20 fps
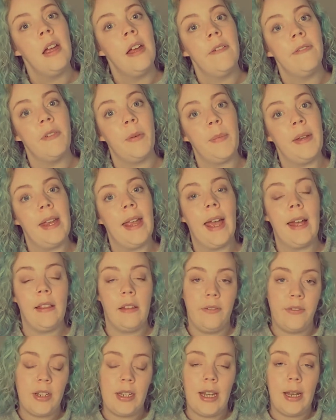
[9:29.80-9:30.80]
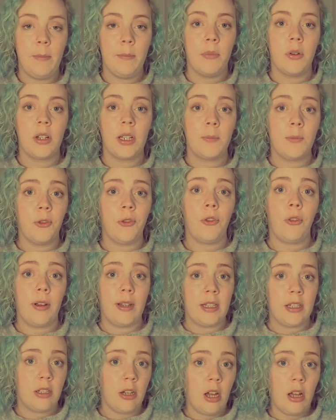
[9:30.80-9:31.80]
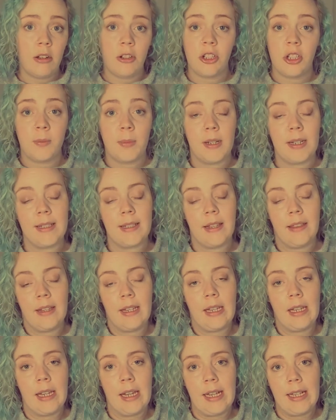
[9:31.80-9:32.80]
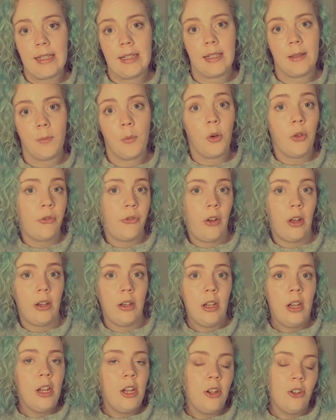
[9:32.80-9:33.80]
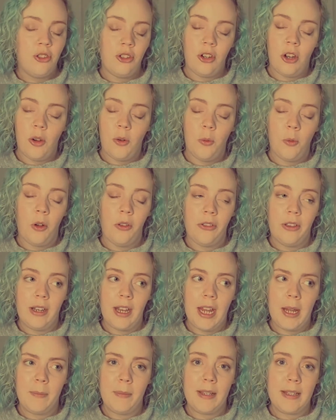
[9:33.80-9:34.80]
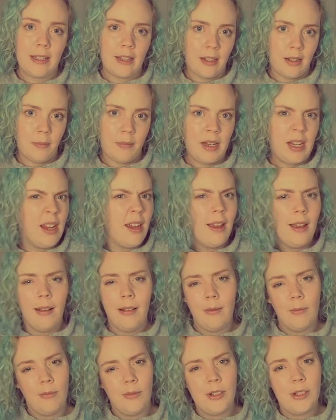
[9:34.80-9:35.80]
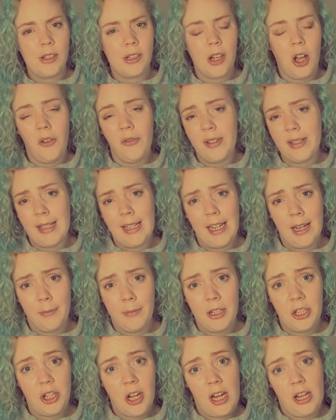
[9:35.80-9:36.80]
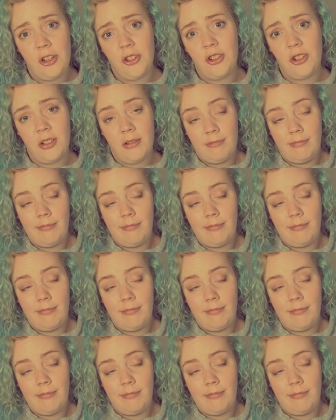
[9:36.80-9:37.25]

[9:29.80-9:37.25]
For me, I love to name books before I start, just because I think it's more fun to know what the name is going to be, which obviously can be changed